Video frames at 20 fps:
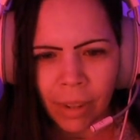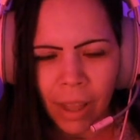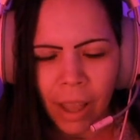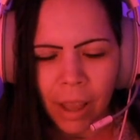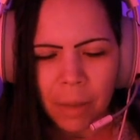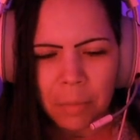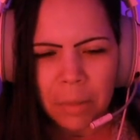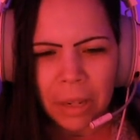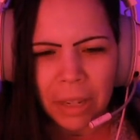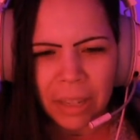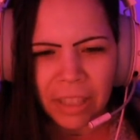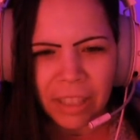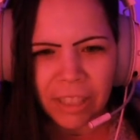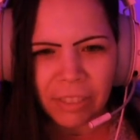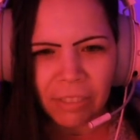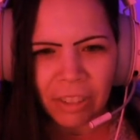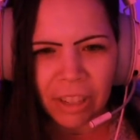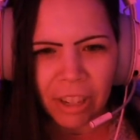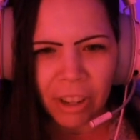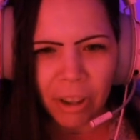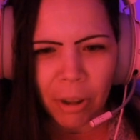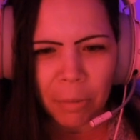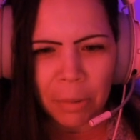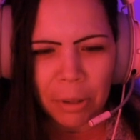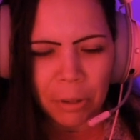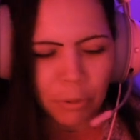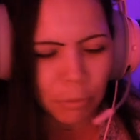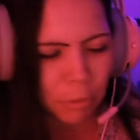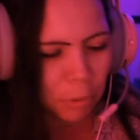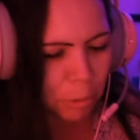I'm in this video. I'm a
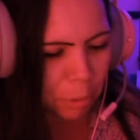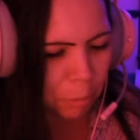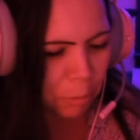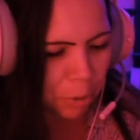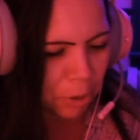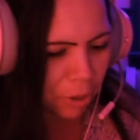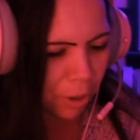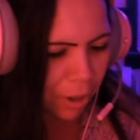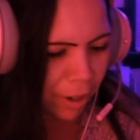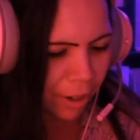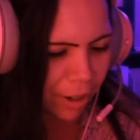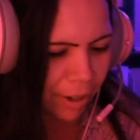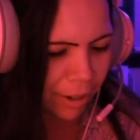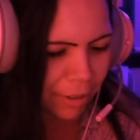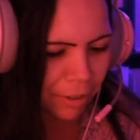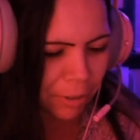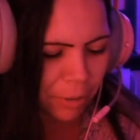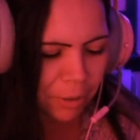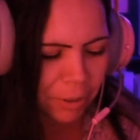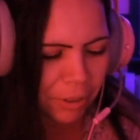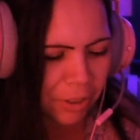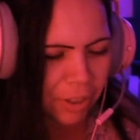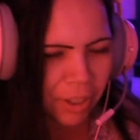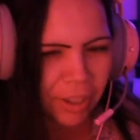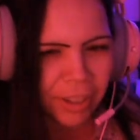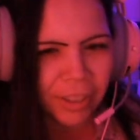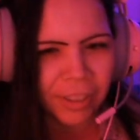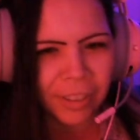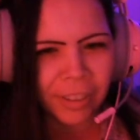YouTube star now is what you said.